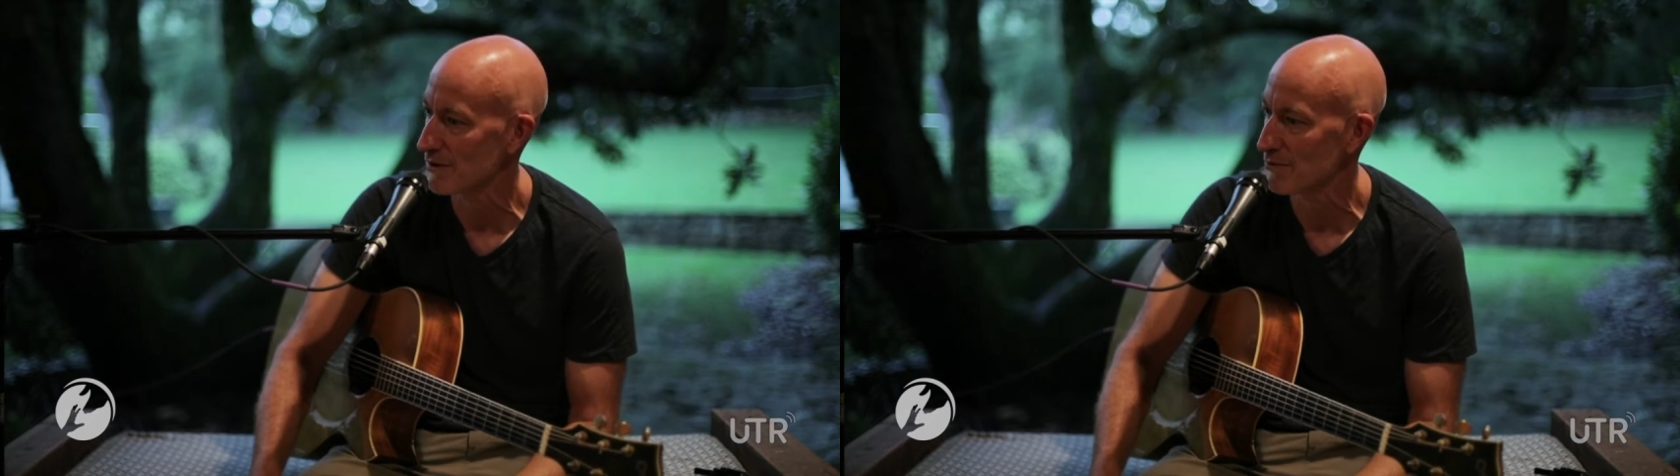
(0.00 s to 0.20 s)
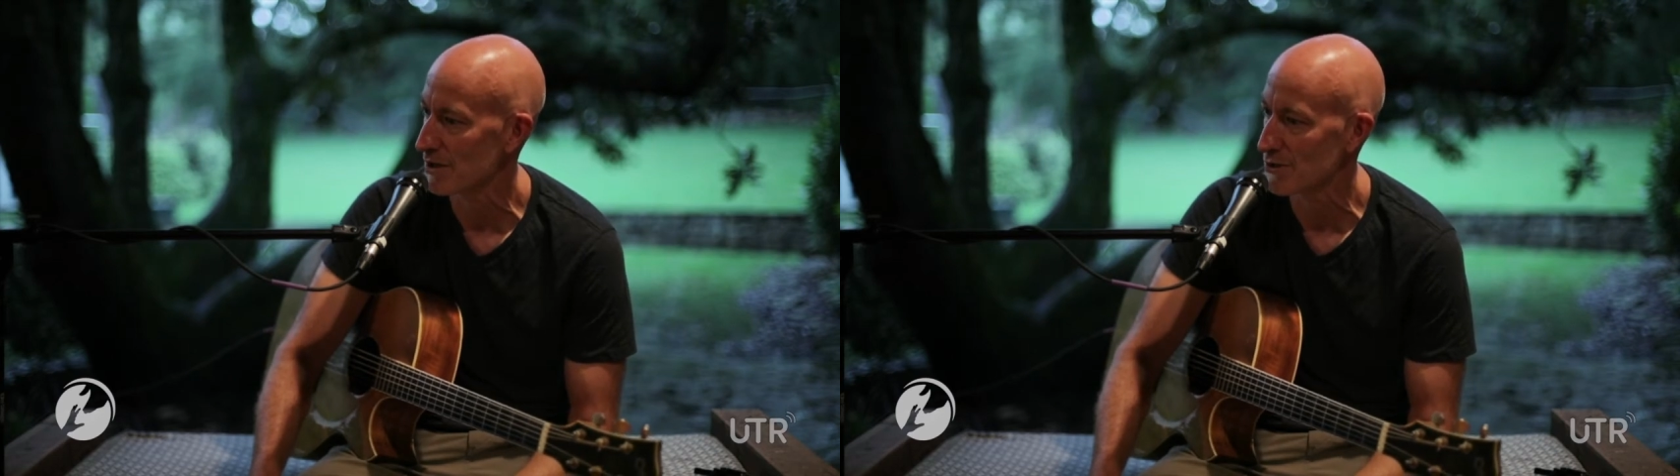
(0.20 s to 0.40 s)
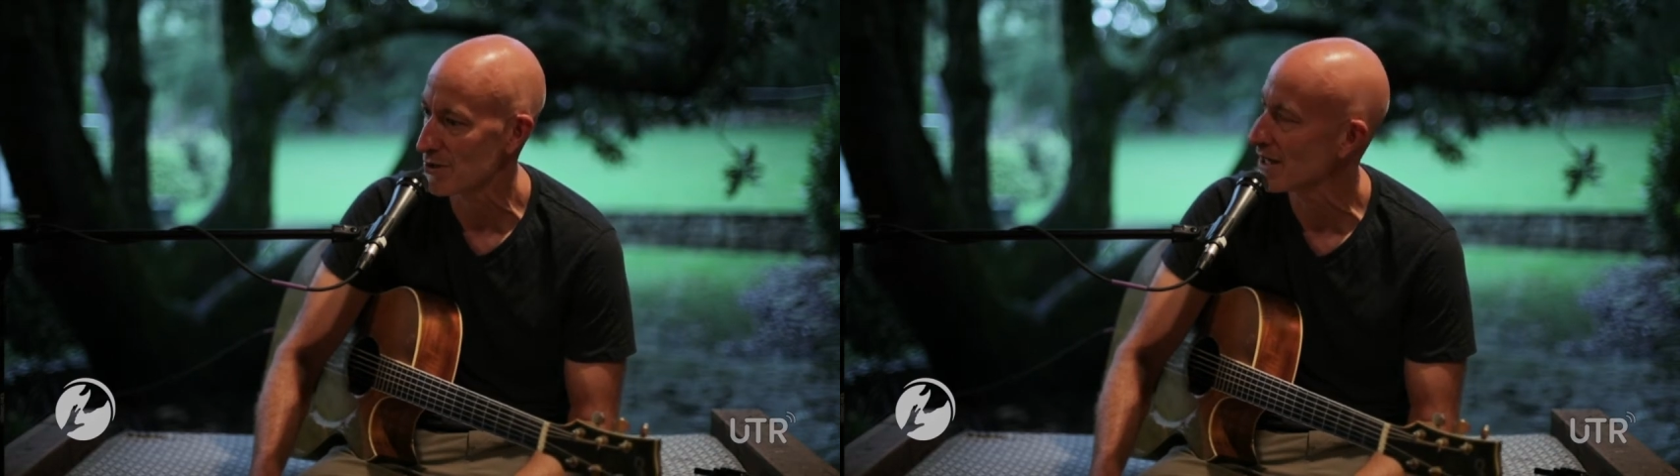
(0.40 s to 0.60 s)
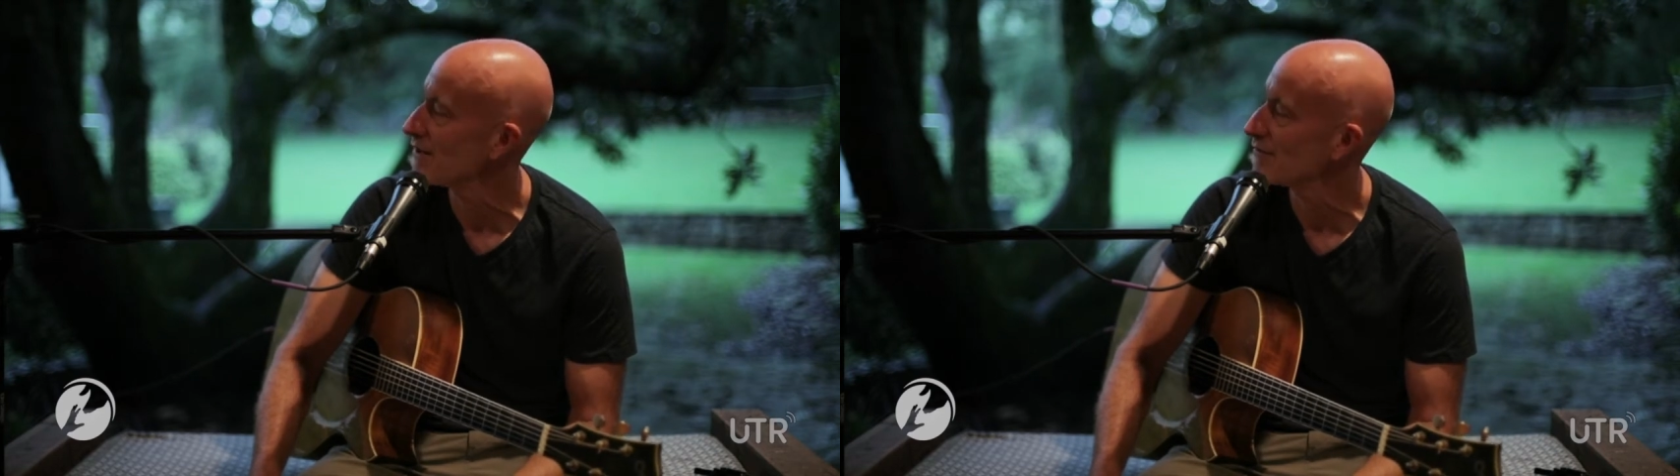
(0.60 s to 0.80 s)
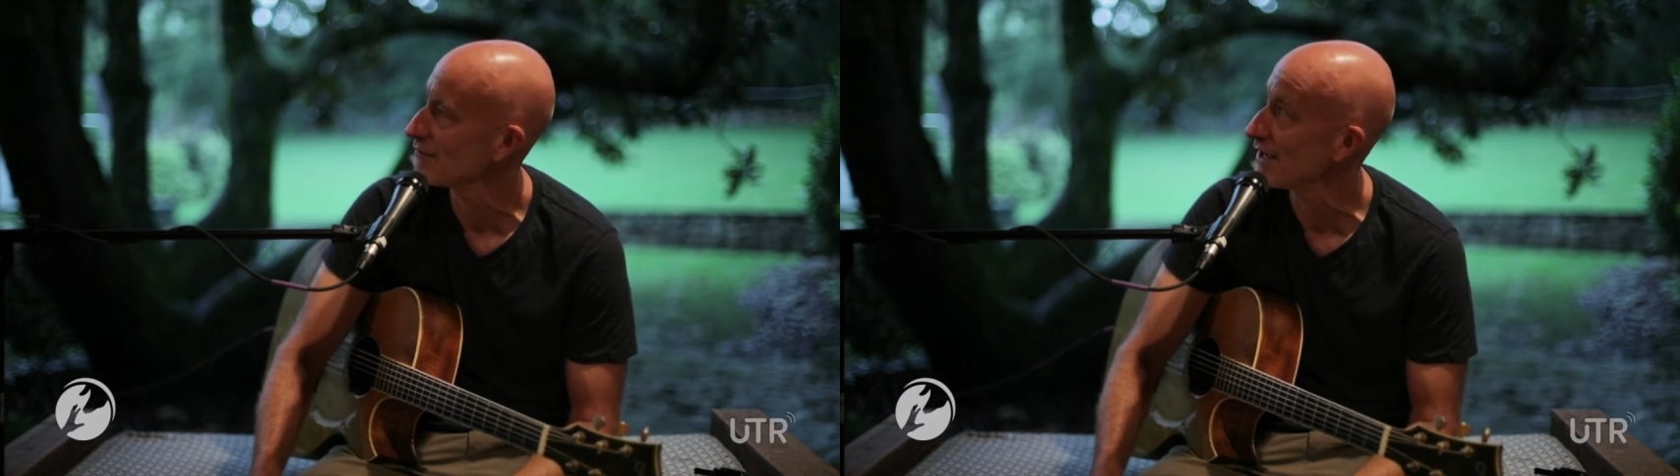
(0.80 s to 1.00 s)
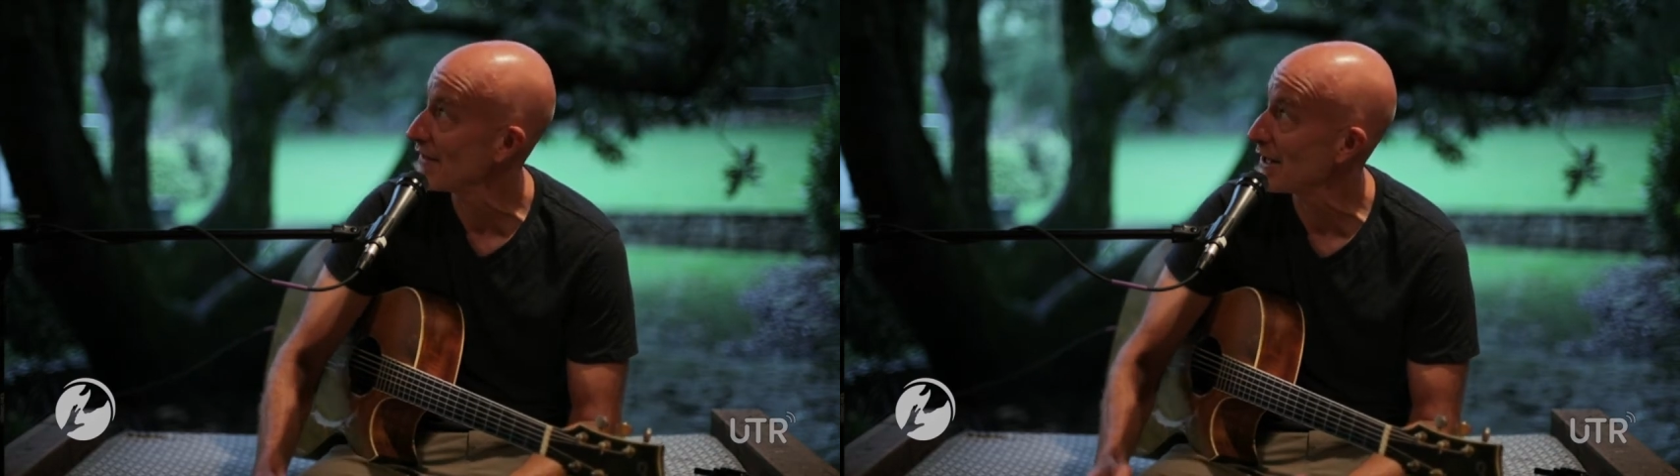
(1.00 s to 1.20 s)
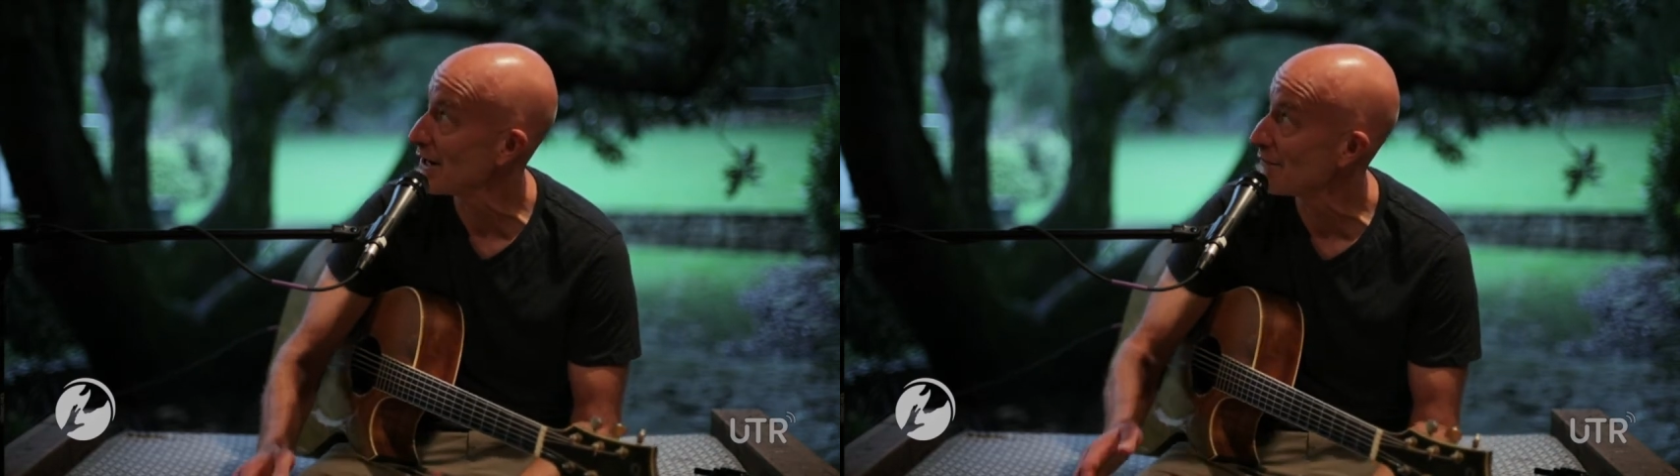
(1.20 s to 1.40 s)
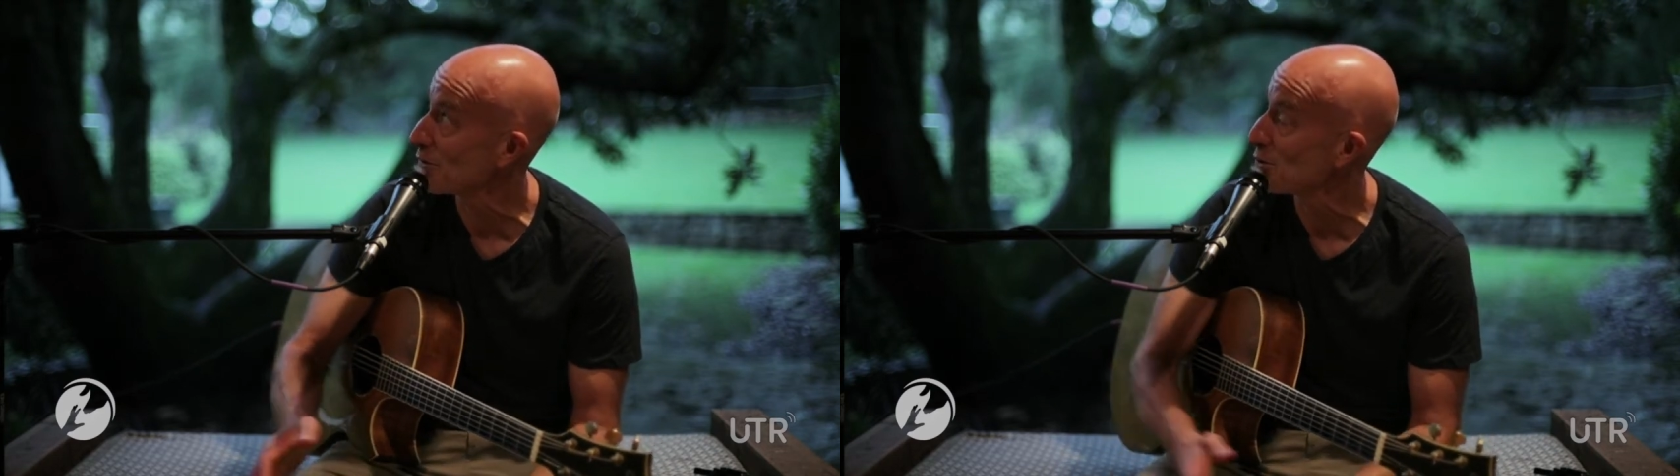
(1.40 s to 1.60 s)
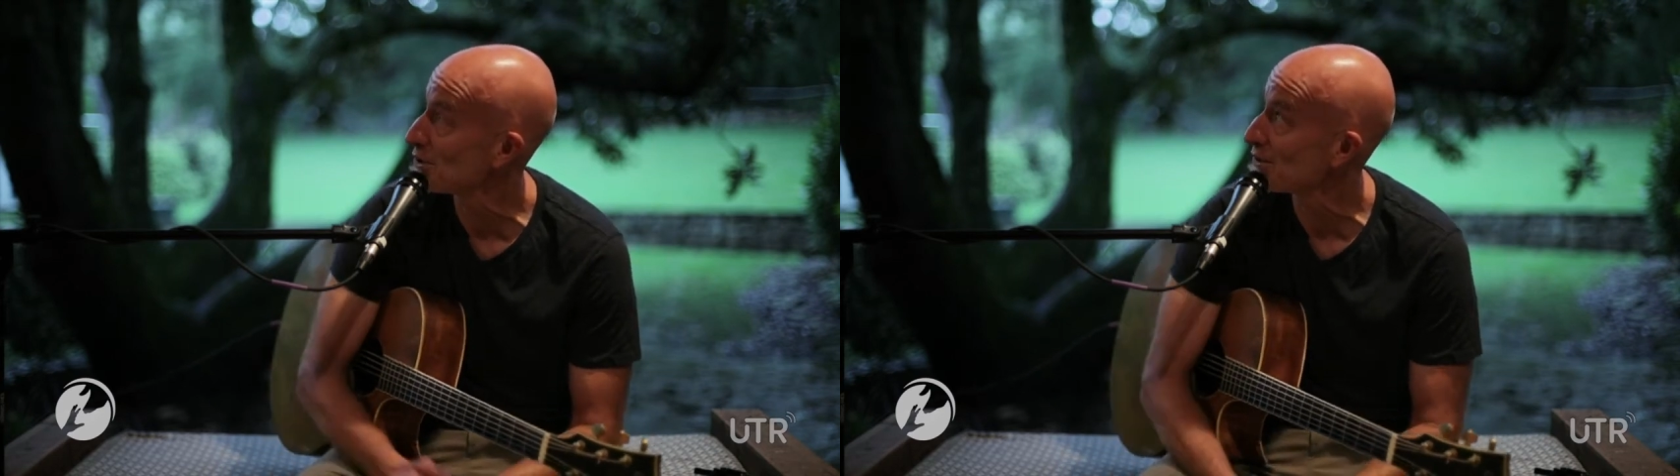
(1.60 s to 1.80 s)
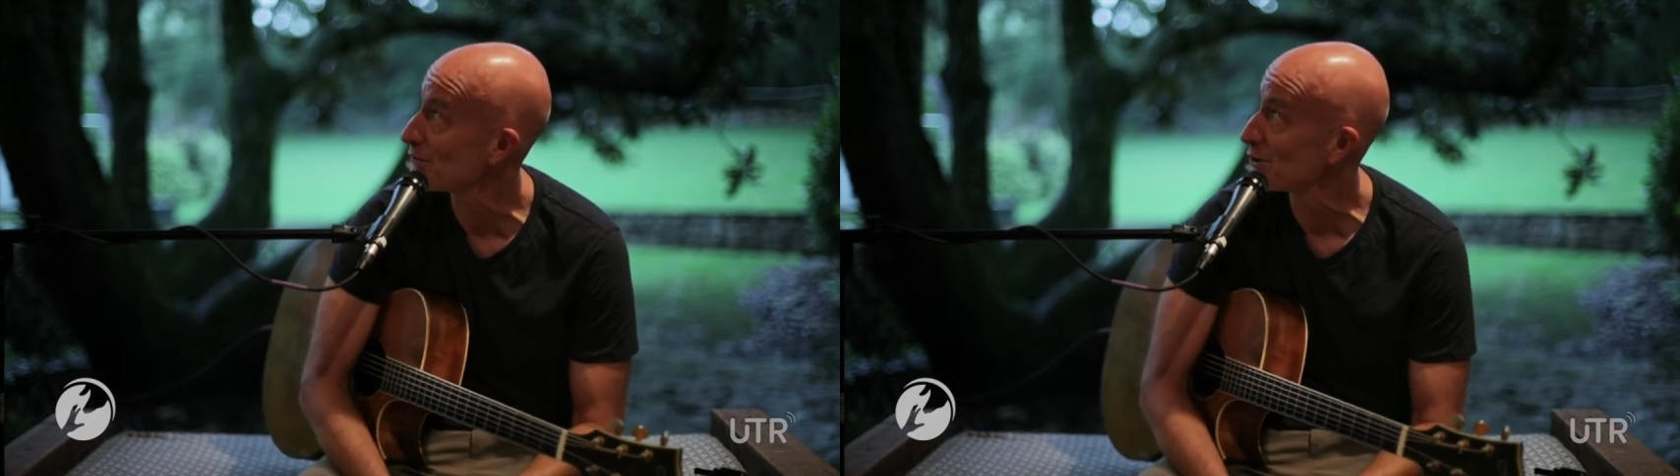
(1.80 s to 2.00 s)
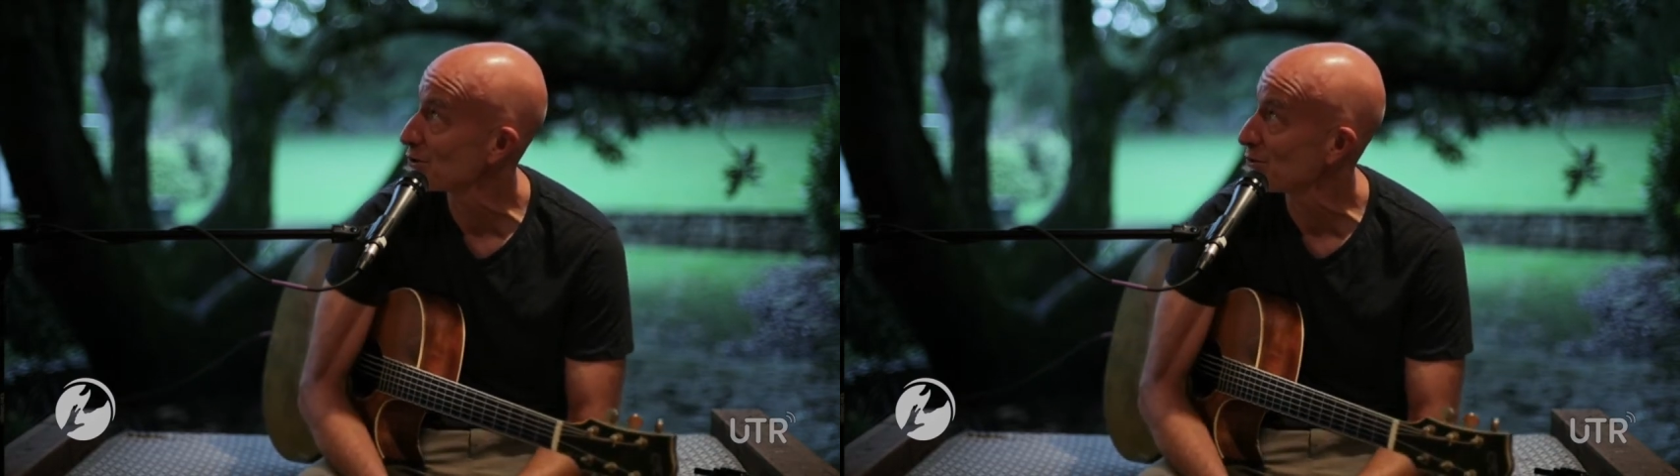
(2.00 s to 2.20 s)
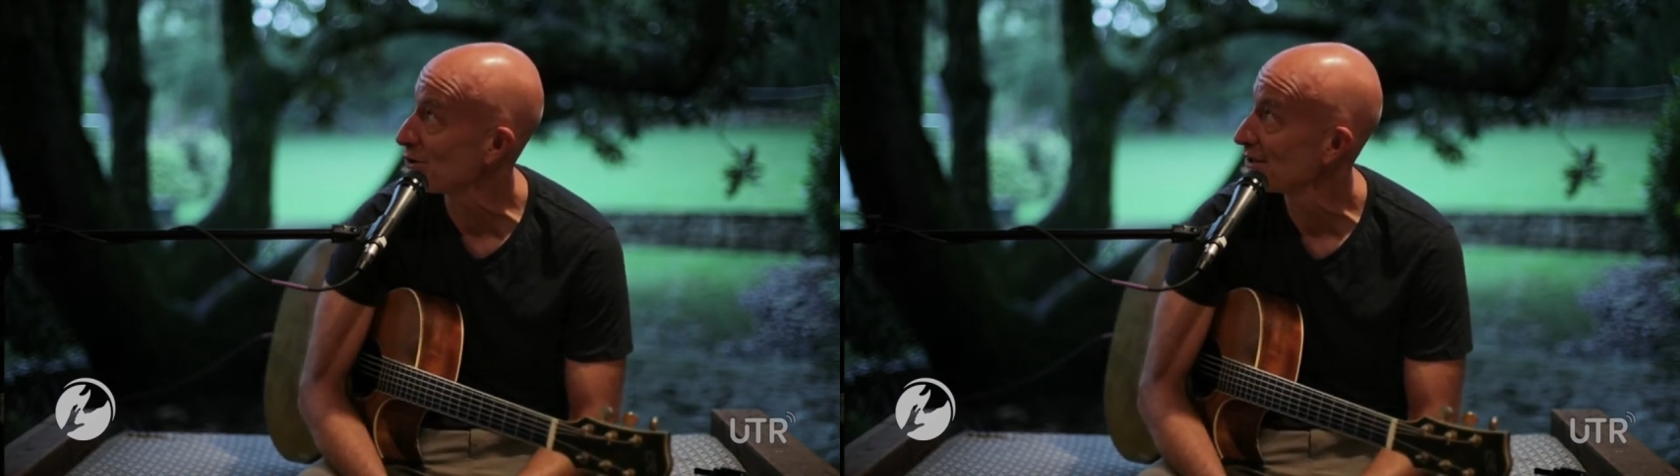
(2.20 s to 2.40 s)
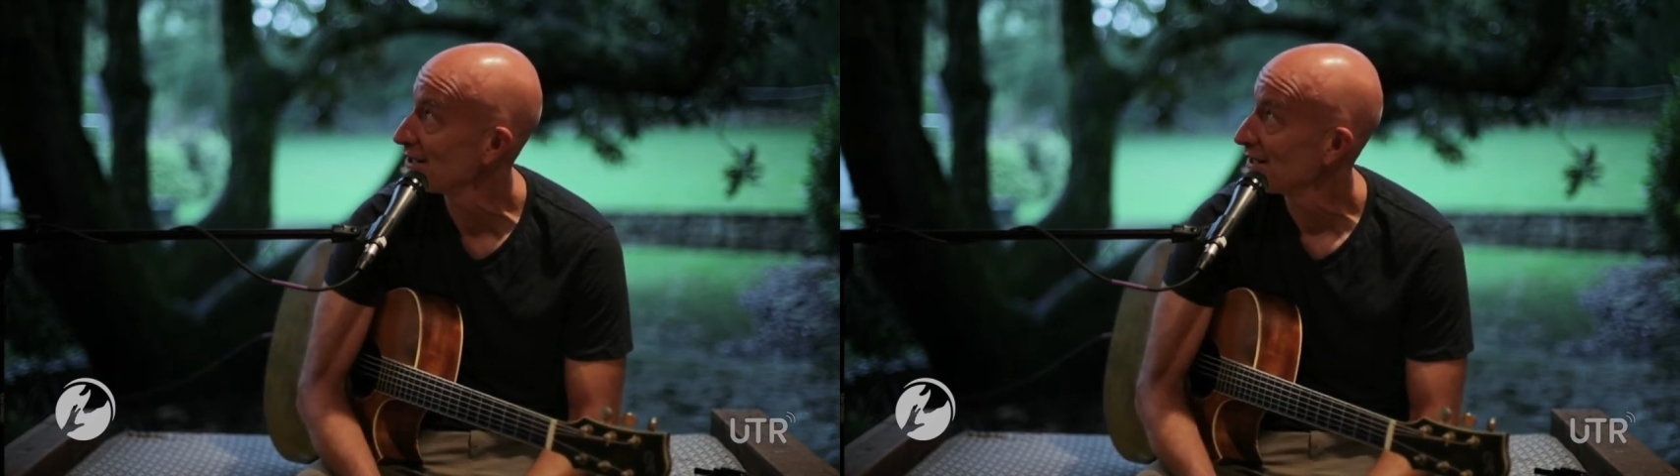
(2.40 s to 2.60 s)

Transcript: be creative. Yeah. And then, of course, the virtual